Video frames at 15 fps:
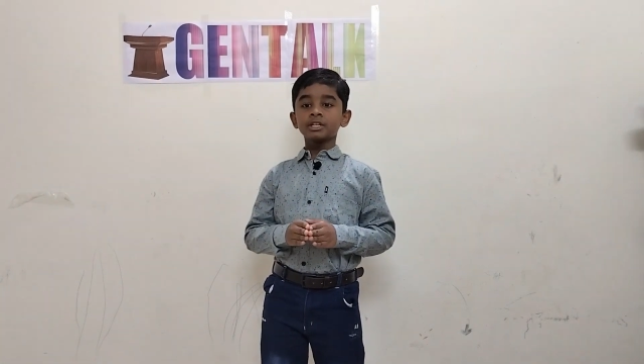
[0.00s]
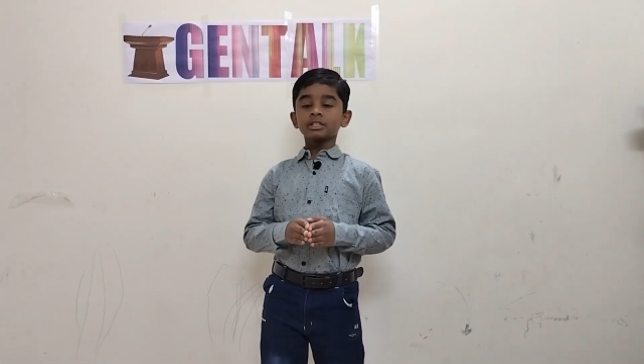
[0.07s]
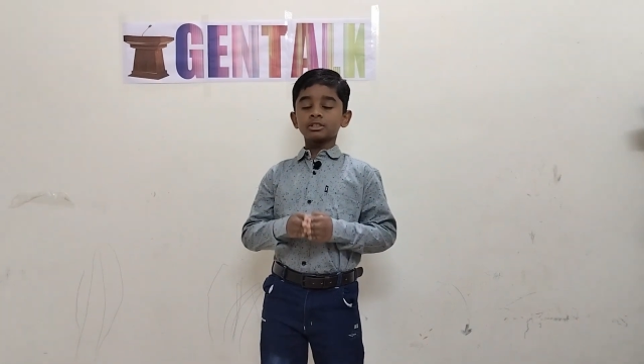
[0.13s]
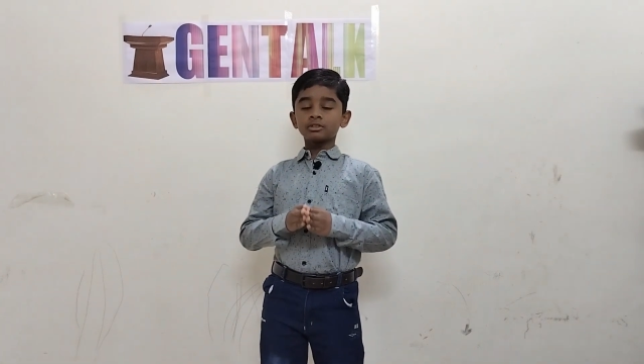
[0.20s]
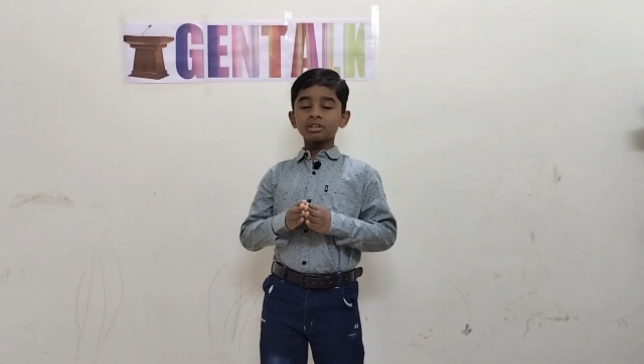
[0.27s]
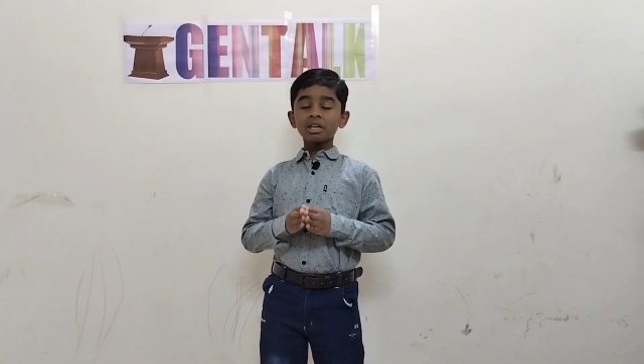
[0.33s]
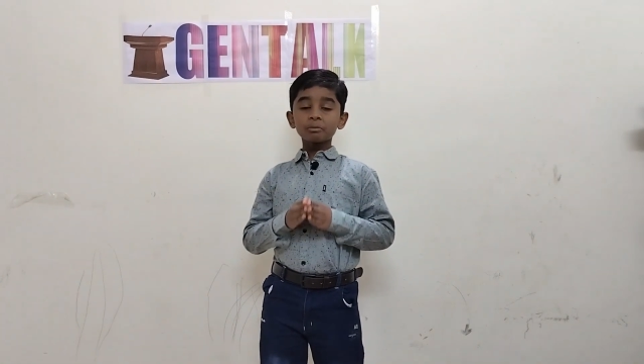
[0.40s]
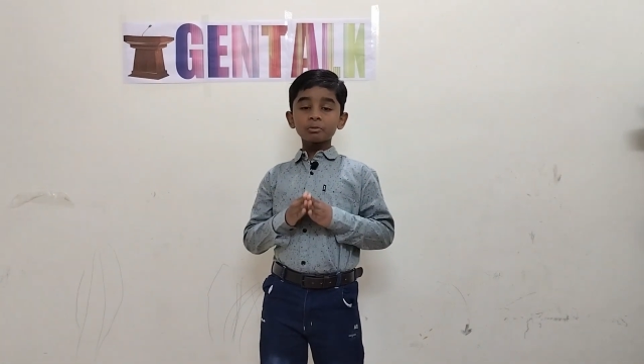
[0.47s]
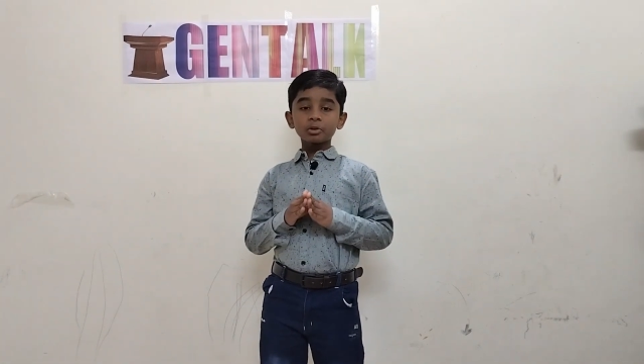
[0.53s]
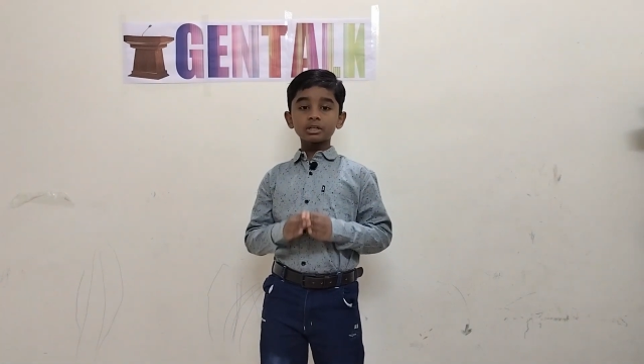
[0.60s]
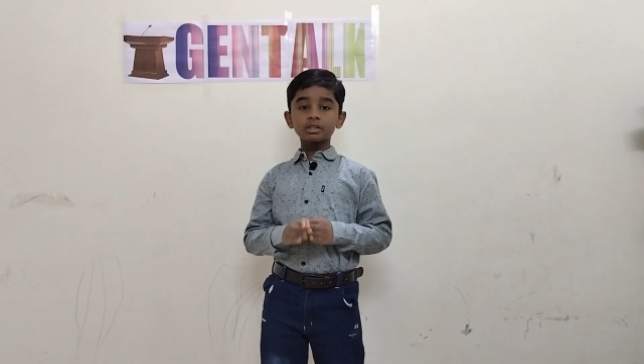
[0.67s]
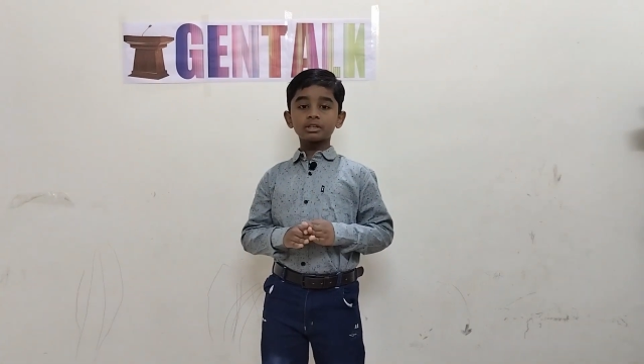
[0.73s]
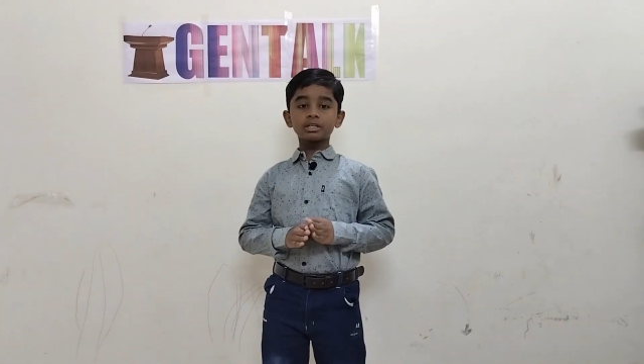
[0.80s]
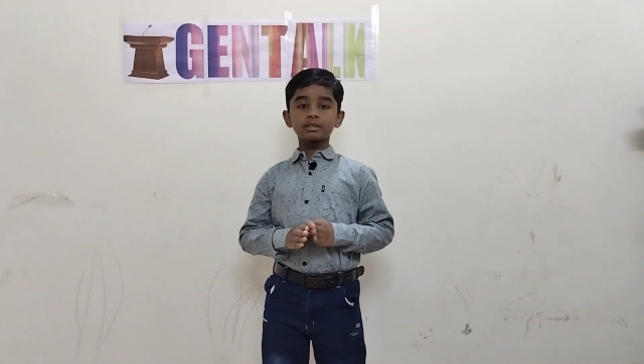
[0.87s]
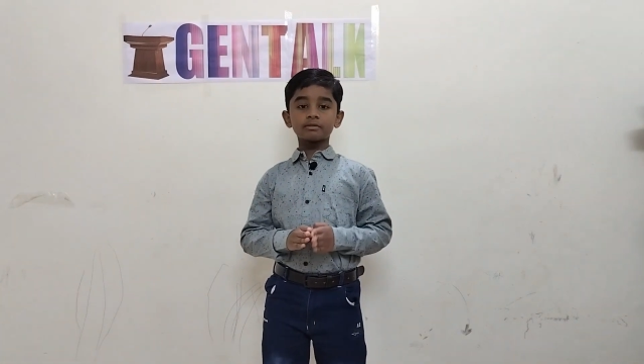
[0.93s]
Today I'm
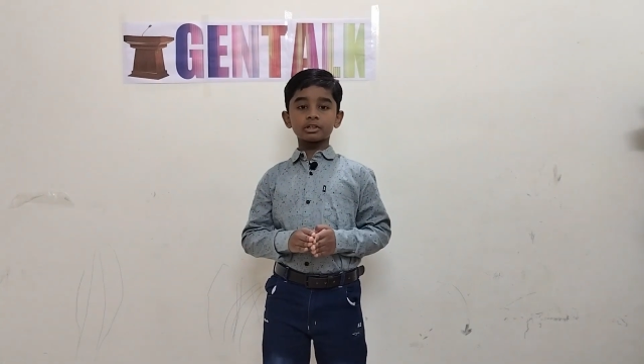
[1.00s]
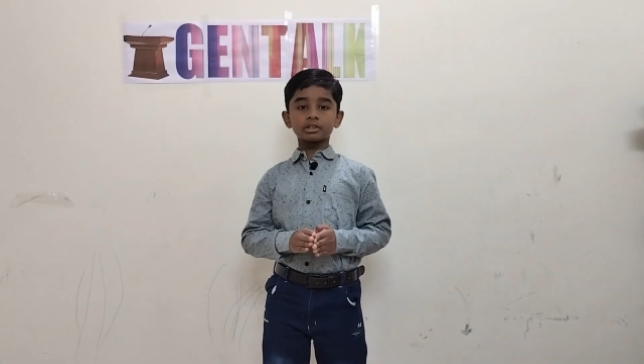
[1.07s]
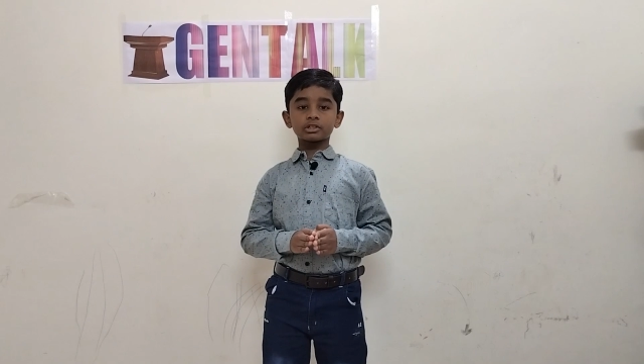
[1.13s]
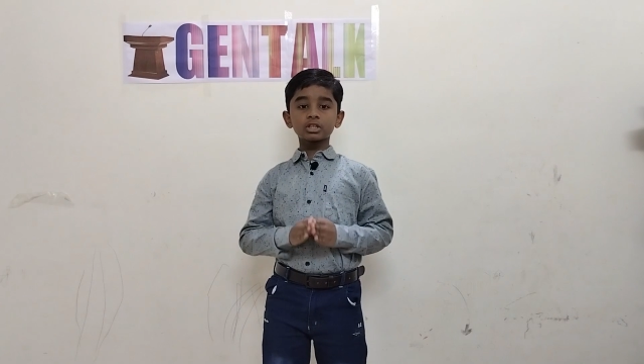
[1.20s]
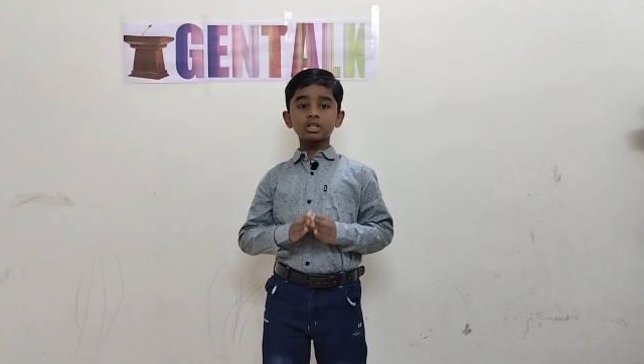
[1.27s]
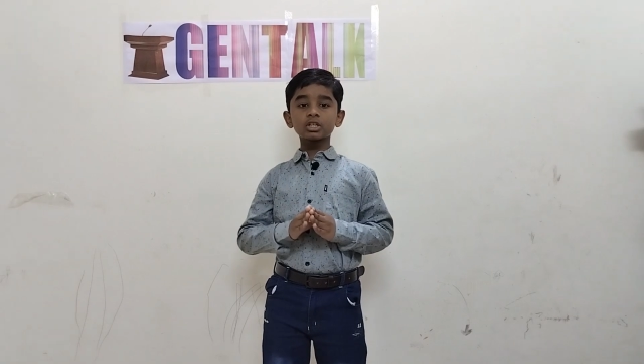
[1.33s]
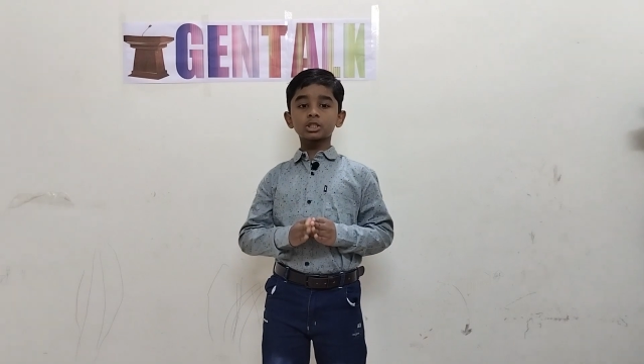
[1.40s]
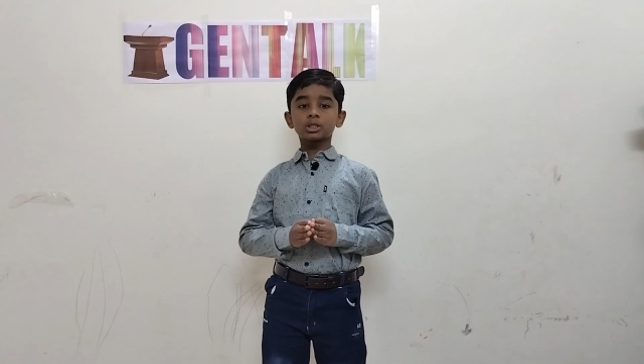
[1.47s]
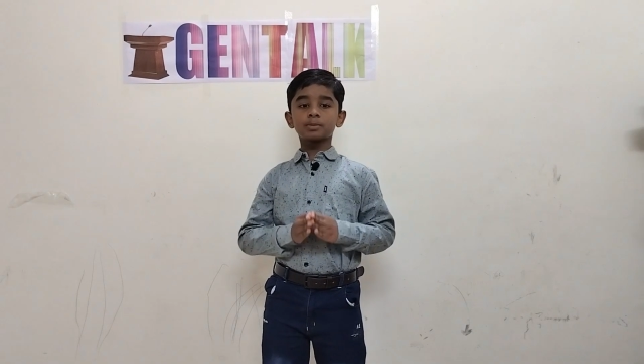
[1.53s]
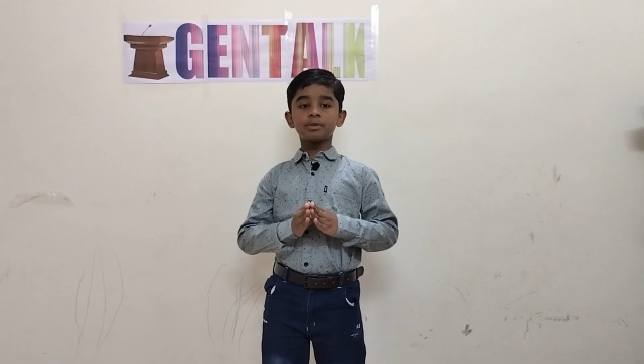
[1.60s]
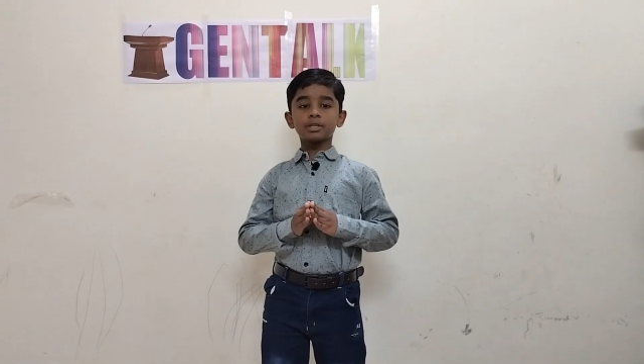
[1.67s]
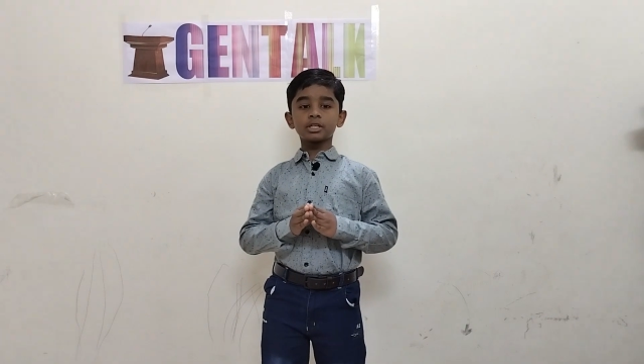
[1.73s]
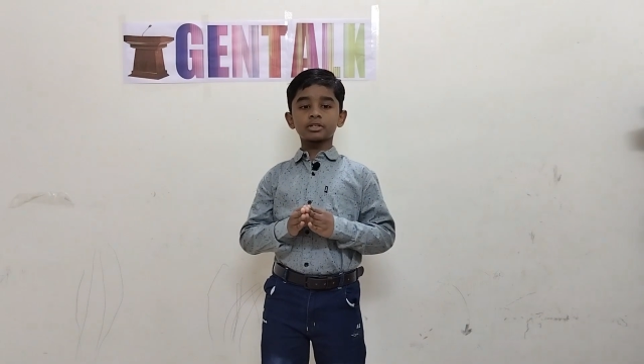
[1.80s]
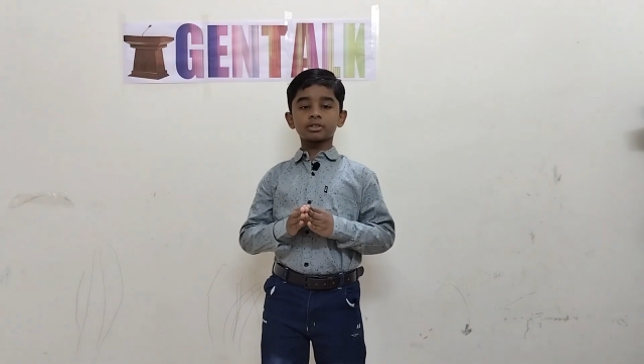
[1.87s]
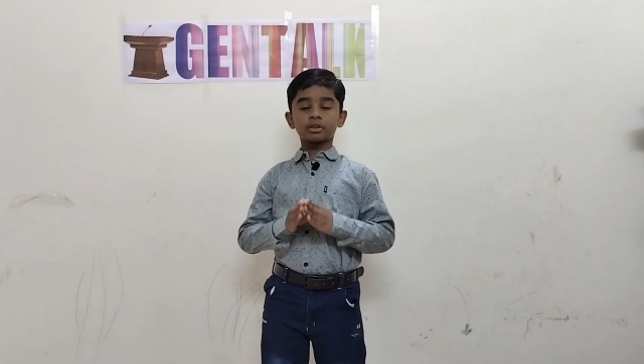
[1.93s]
going to give a short
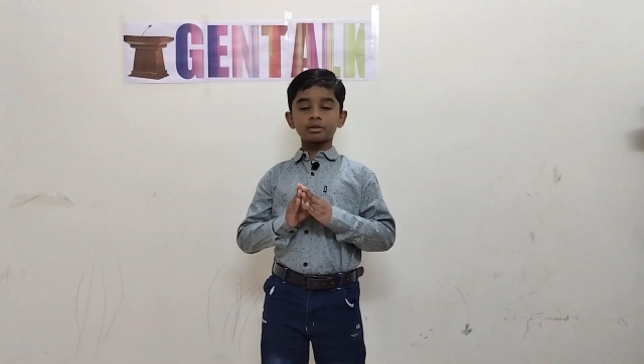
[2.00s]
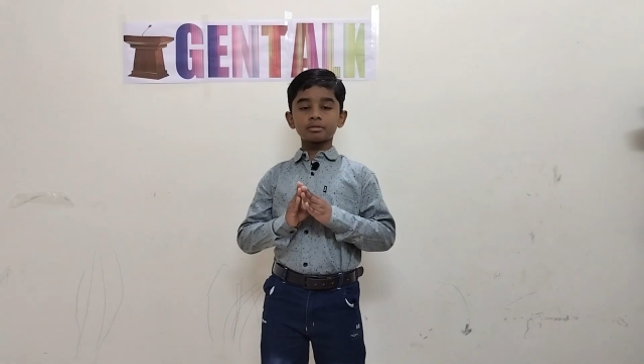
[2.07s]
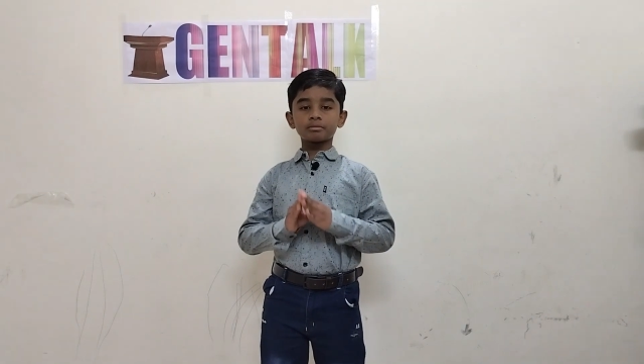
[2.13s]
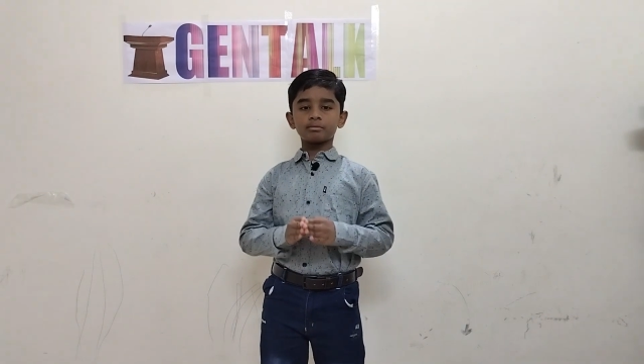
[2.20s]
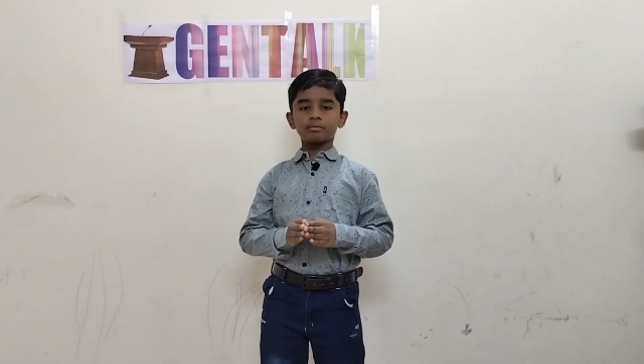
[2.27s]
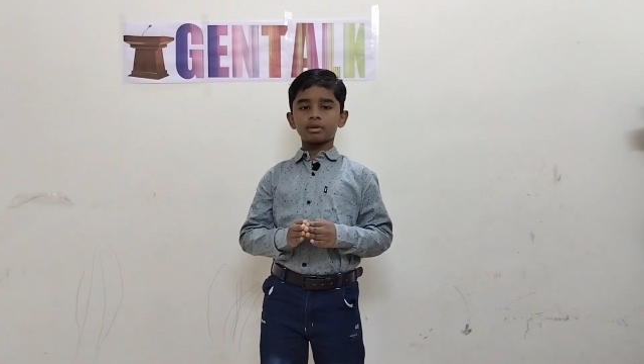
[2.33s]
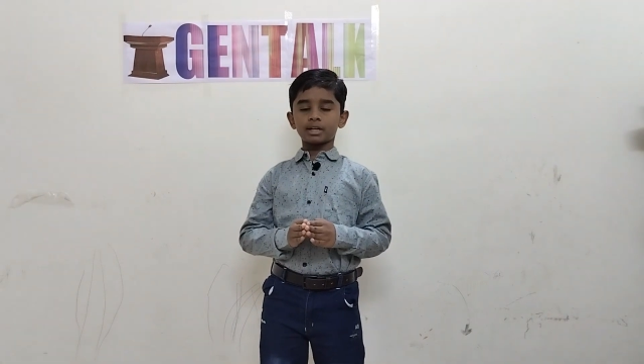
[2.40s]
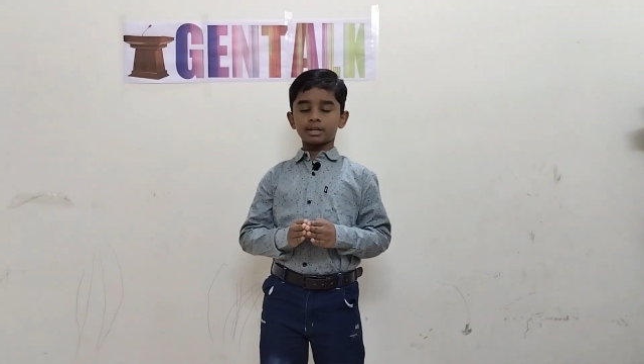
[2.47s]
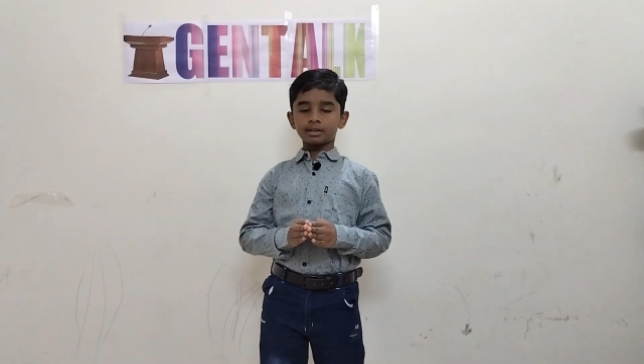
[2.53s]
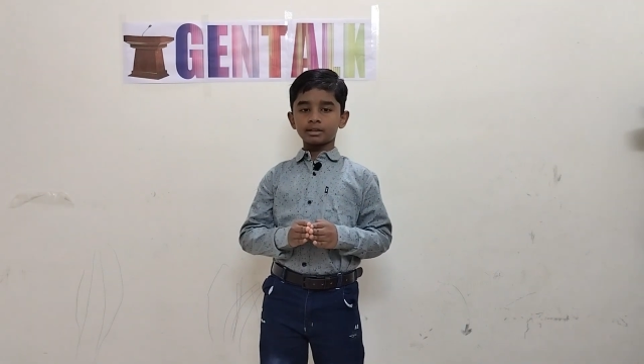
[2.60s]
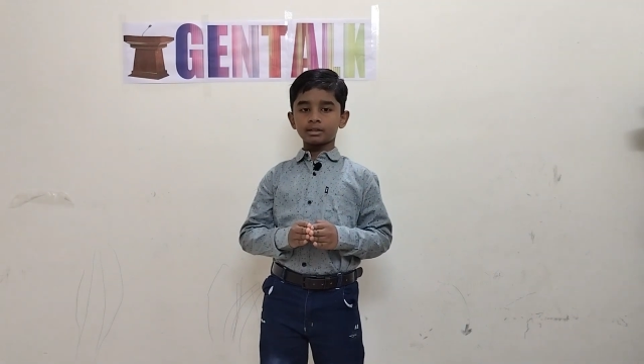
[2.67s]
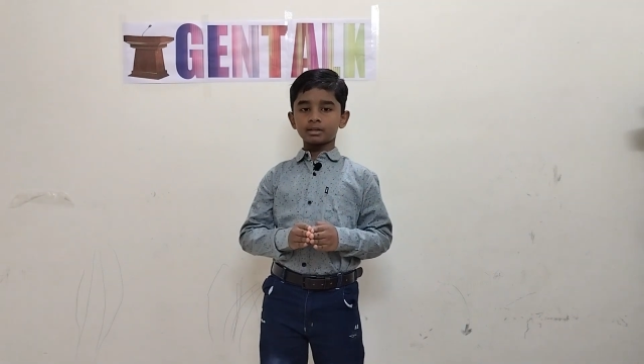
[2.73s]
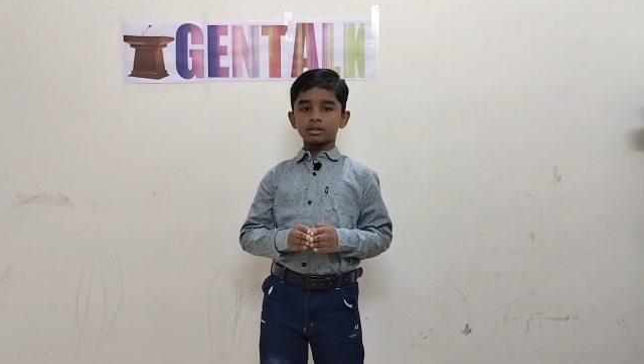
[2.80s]
speech on blood.